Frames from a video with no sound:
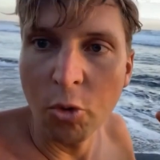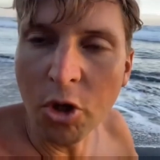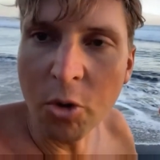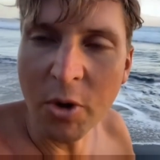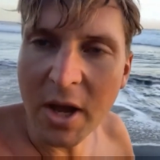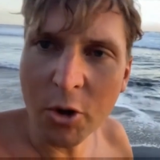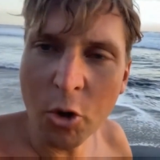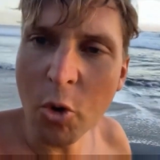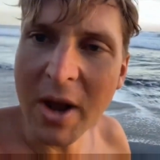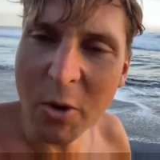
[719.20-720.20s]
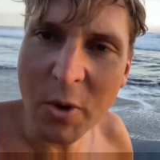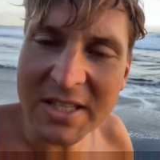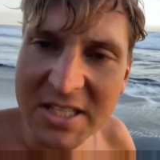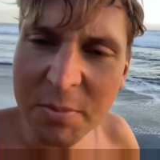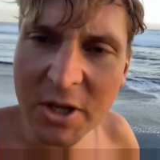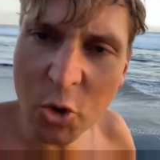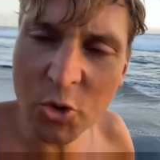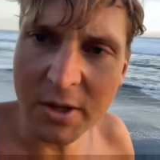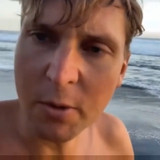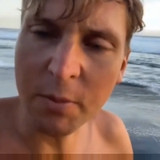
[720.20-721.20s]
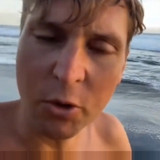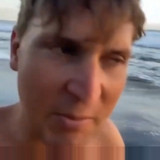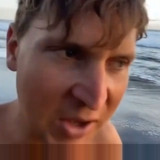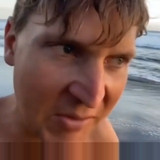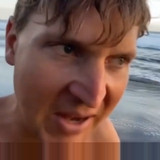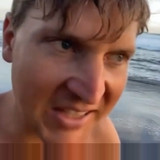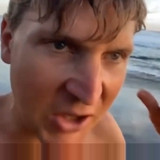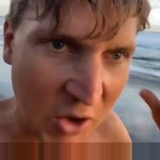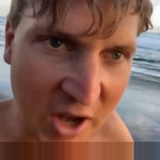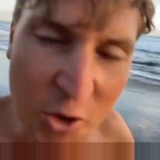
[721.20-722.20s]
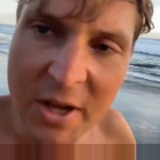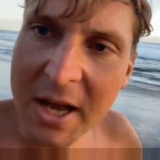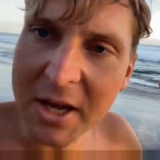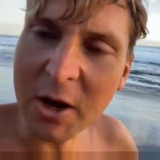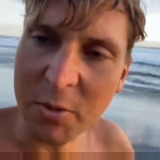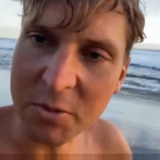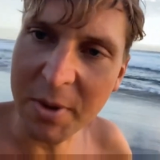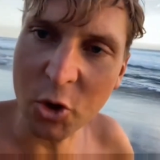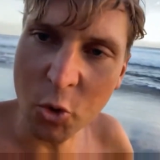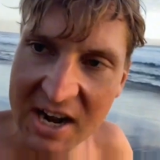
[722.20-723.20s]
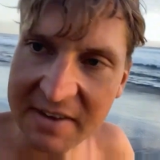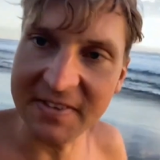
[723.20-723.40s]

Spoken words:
accumulate no KYC Bitcoin, which means acquiring anonymous Bitcoin.